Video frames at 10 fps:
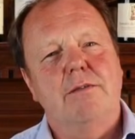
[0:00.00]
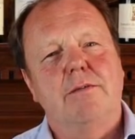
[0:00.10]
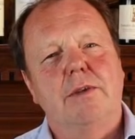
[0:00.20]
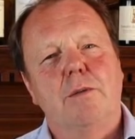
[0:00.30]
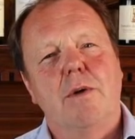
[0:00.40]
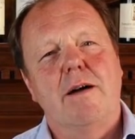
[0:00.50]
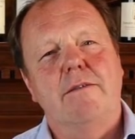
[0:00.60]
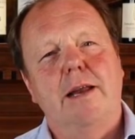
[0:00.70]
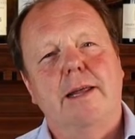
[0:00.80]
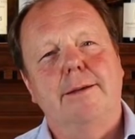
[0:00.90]
from the Loire
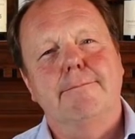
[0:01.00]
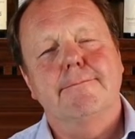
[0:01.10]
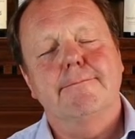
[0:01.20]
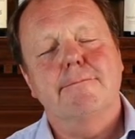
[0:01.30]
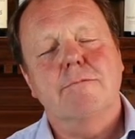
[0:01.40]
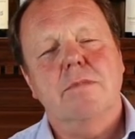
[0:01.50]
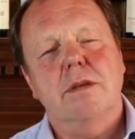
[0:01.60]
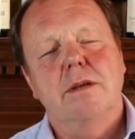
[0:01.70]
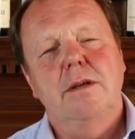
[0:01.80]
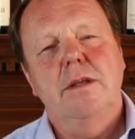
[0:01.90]
Valley.
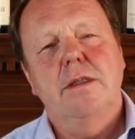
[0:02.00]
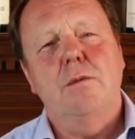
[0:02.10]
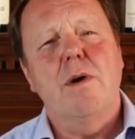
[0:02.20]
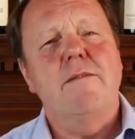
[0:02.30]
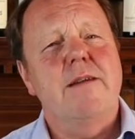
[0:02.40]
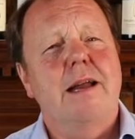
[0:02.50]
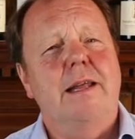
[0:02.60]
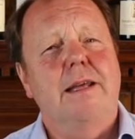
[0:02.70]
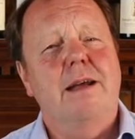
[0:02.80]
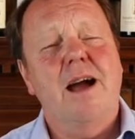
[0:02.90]
The Loire
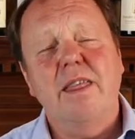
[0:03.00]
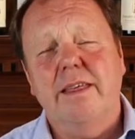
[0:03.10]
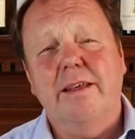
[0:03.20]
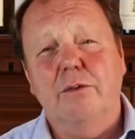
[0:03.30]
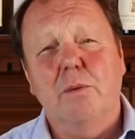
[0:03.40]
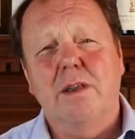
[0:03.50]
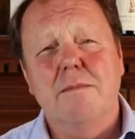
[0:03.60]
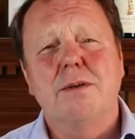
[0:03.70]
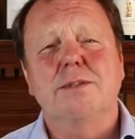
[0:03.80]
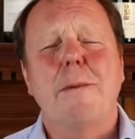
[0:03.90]
Valley, I think, is one of the most